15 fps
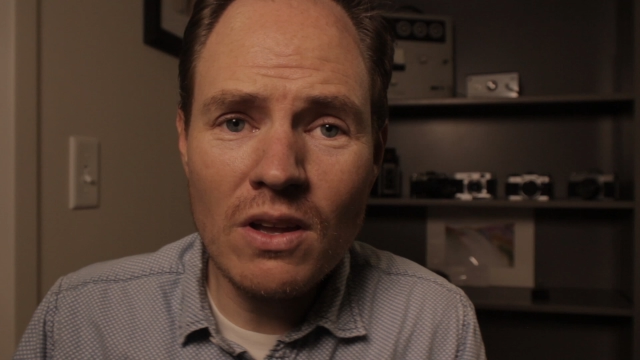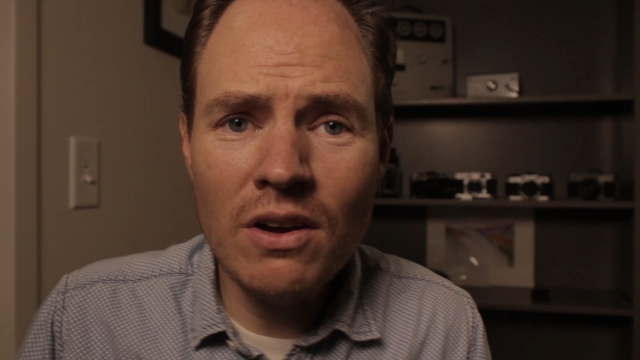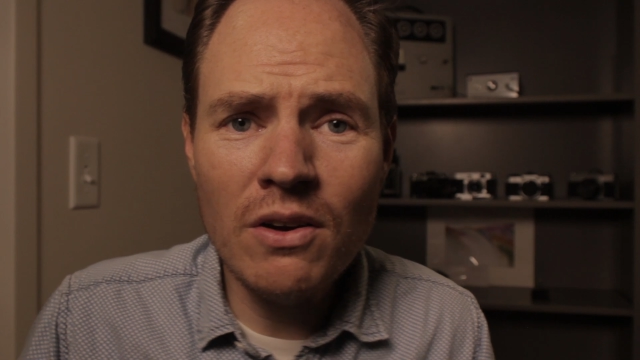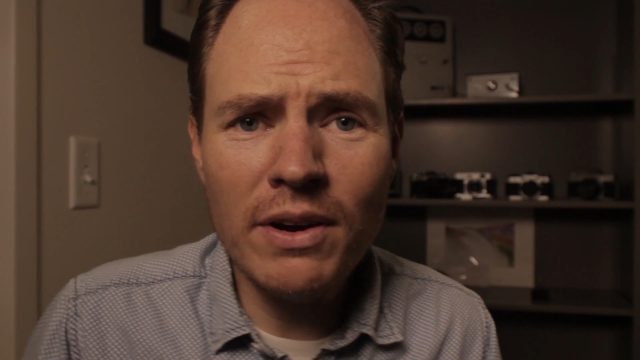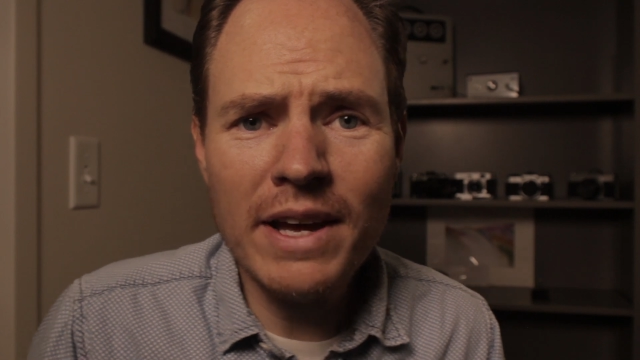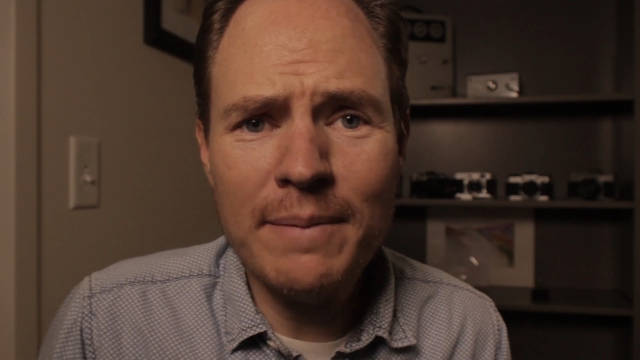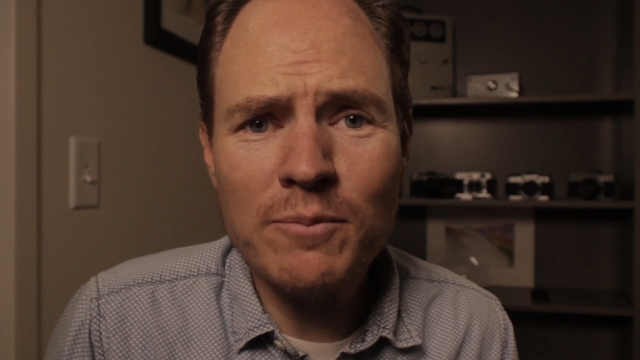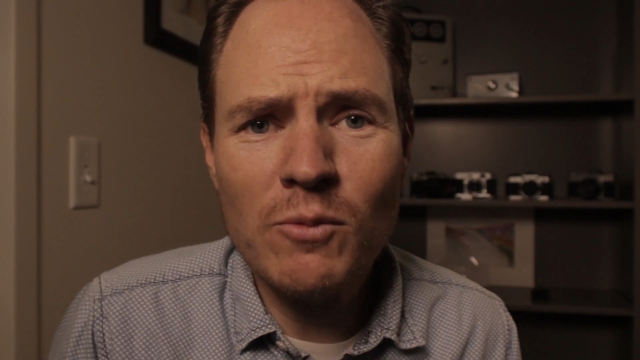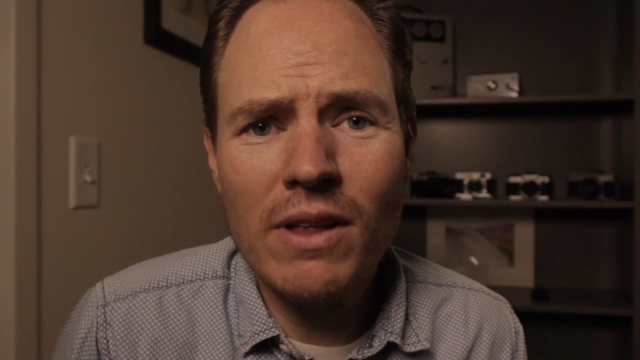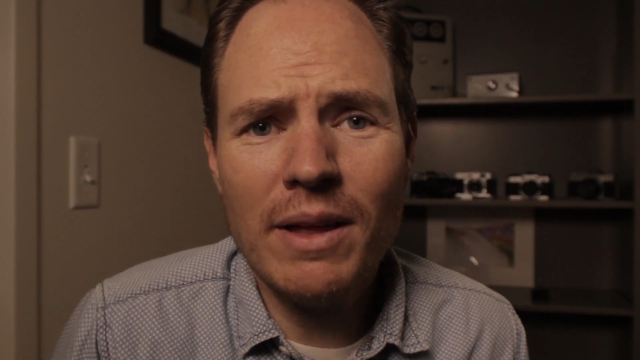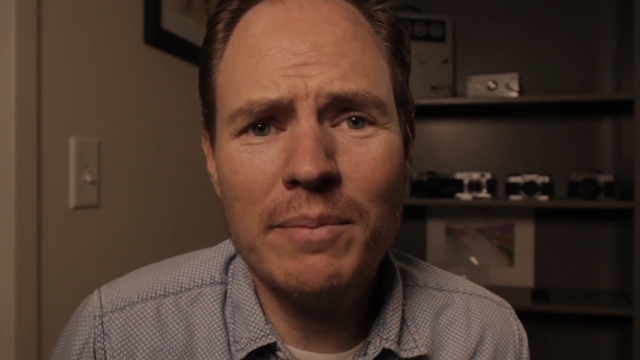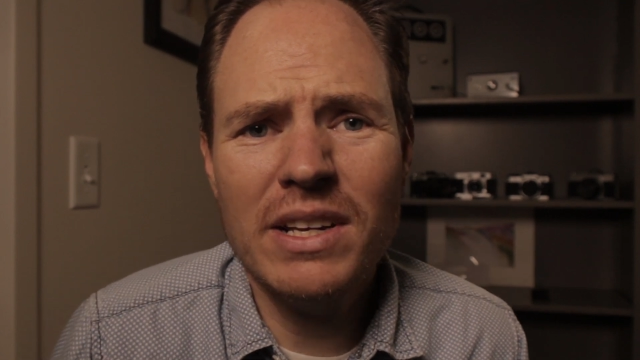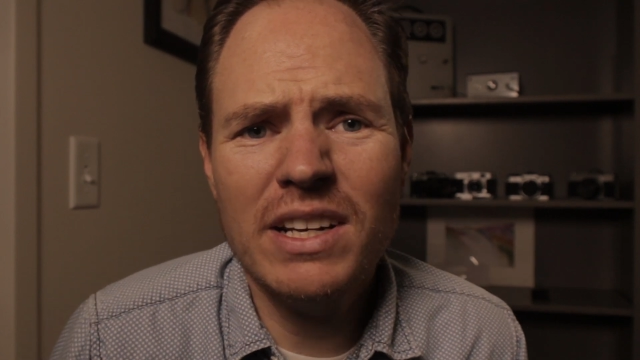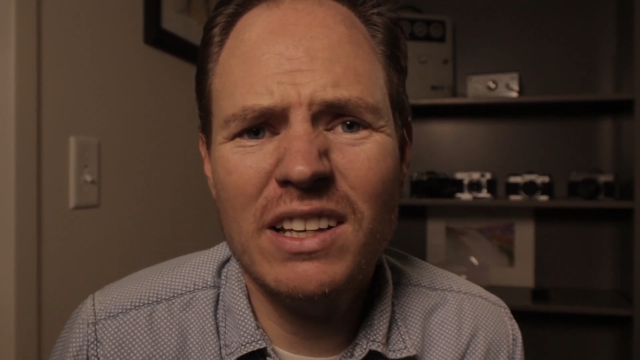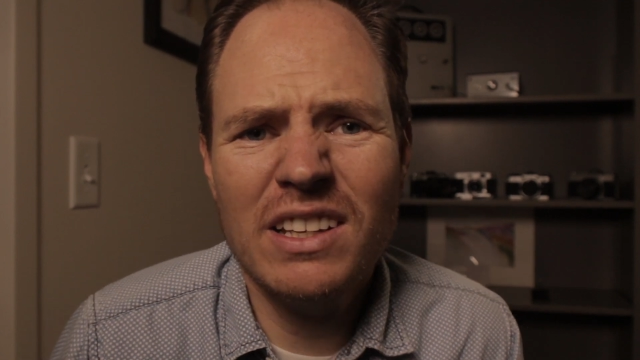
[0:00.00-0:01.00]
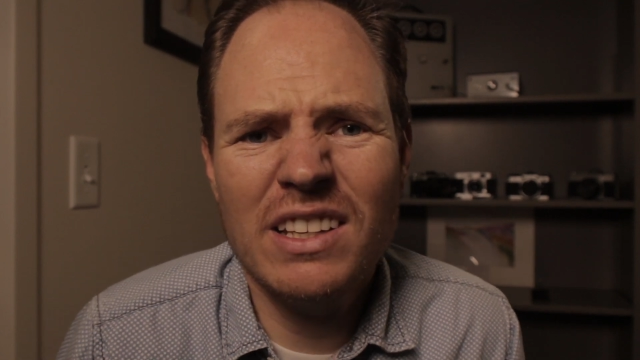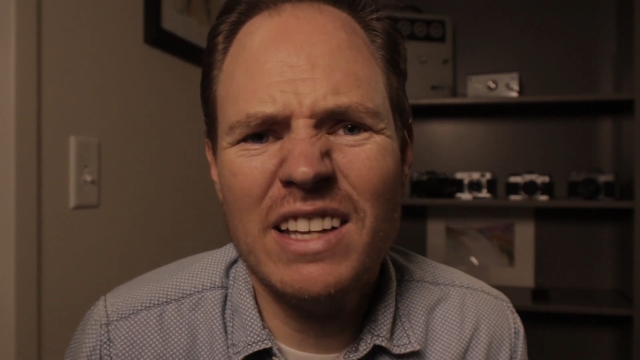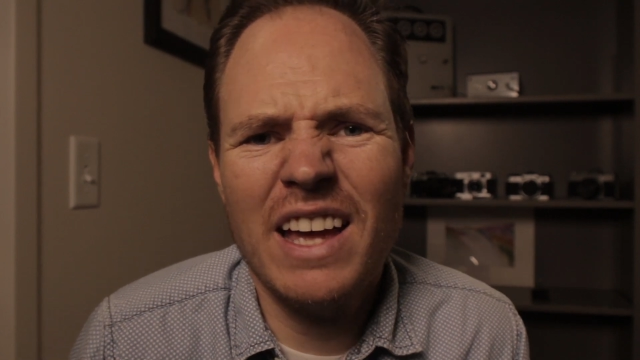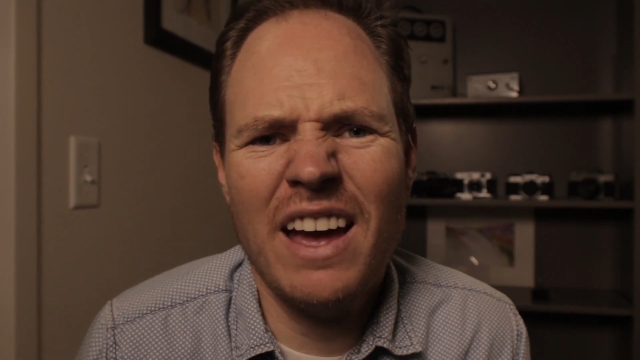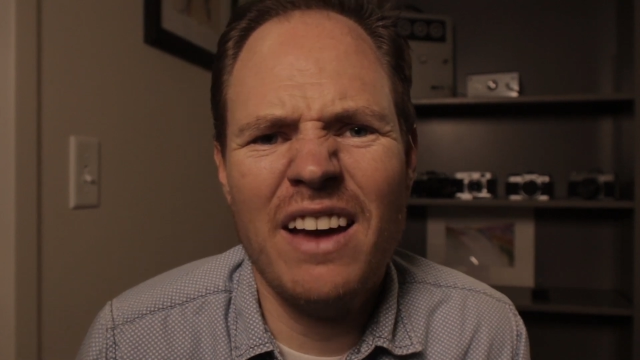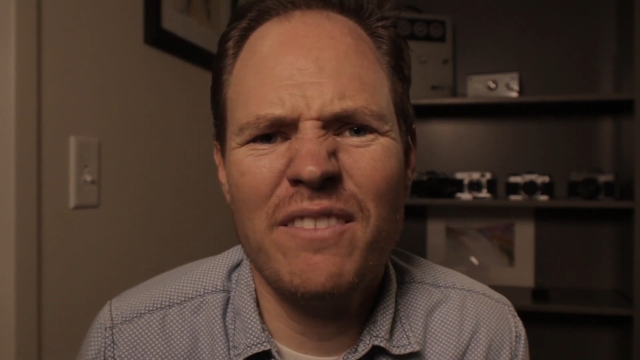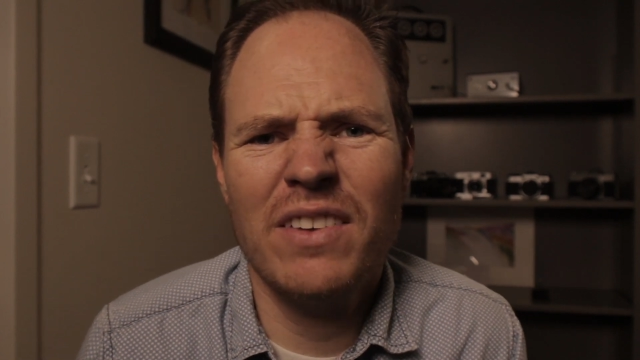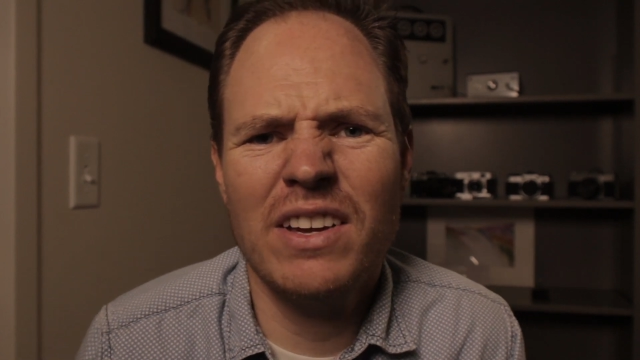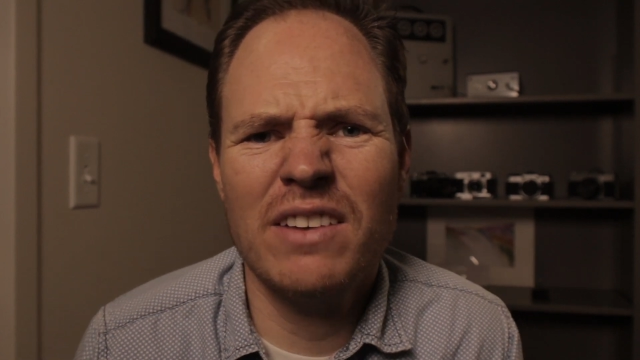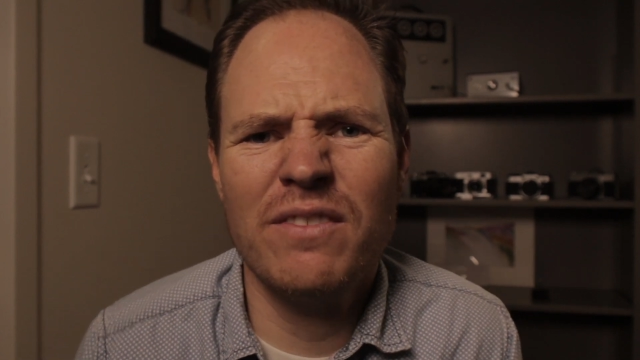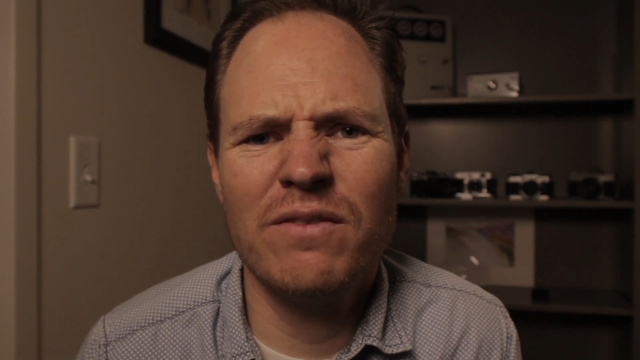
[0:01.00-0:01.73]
Okay, well, I'm gonna have a